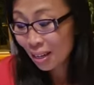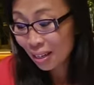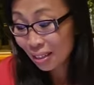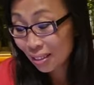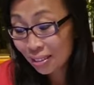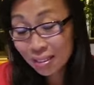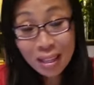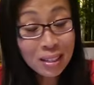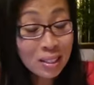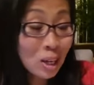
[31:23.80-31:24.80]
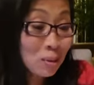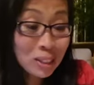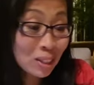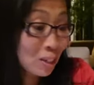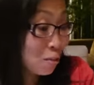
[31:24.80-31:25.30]
And yeah, it's
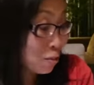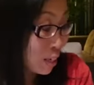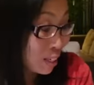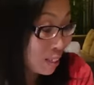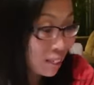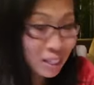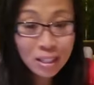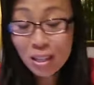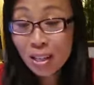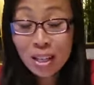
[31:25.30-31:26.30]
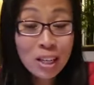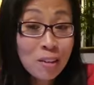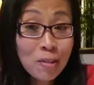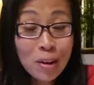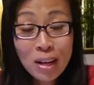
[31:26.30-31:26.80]
always a lot of fun. And
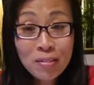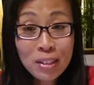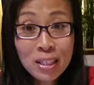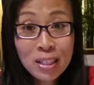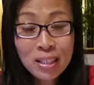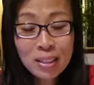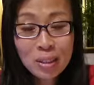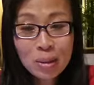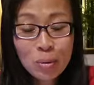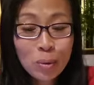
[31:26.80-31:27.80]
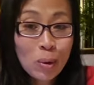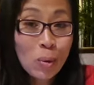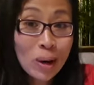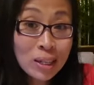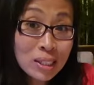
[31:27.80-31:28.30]
if you have any
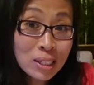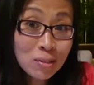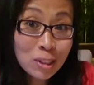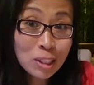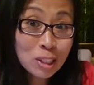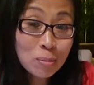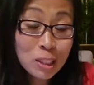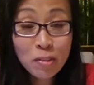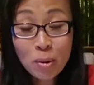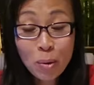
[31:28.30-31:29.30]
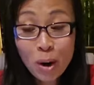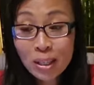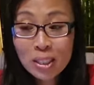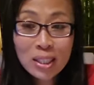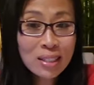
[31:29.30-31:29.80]
requests for specific
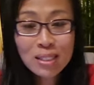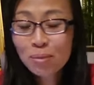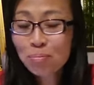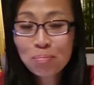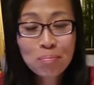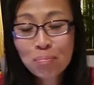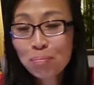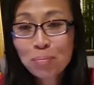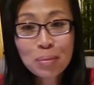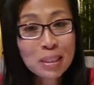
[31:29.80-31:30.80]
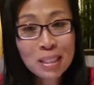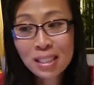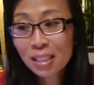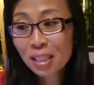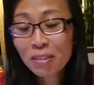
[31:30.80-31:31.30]
projects,
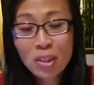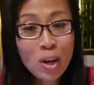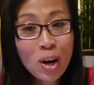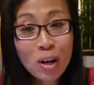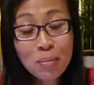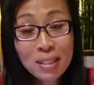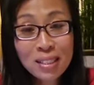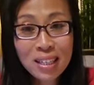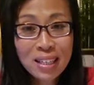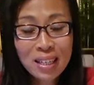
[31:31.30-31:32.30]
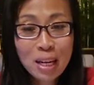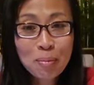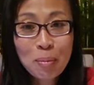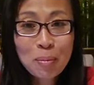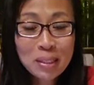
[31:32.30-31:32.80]
please leave it in the comments. I can
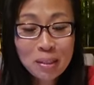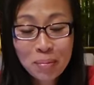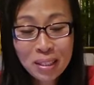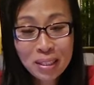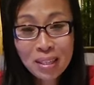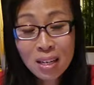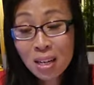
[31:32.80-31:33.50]
come up with something.